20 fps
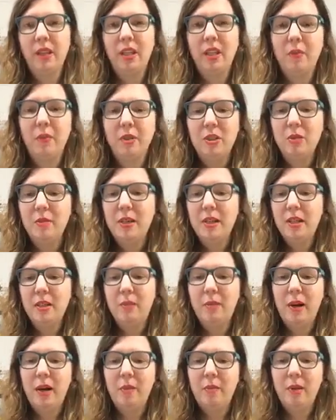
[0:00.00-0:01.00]
And when you make your
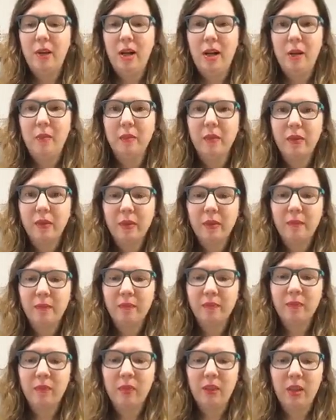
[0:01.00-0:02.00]
pom poms,
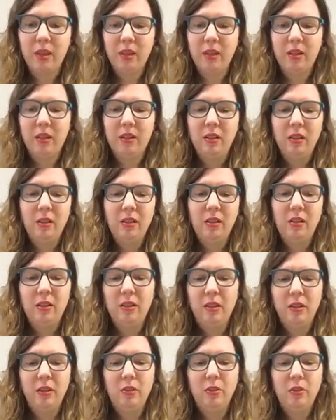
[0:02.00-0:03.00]

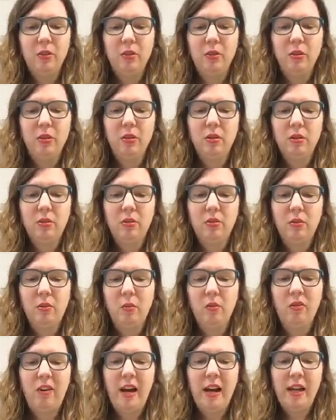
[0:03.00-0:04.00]
you
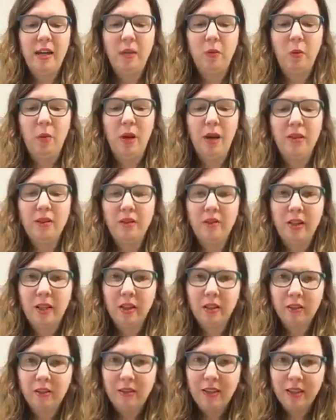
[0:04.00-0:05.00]
wind
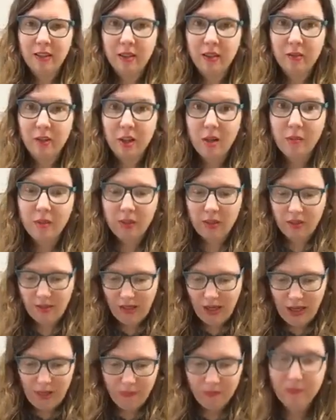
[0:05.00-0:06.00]
around sets of arms at a
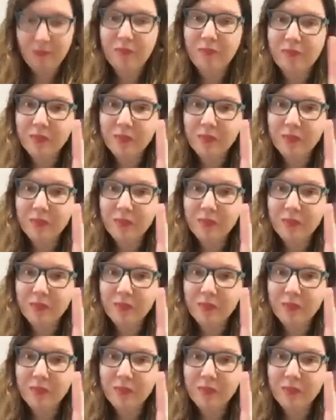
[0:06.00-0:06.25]
time.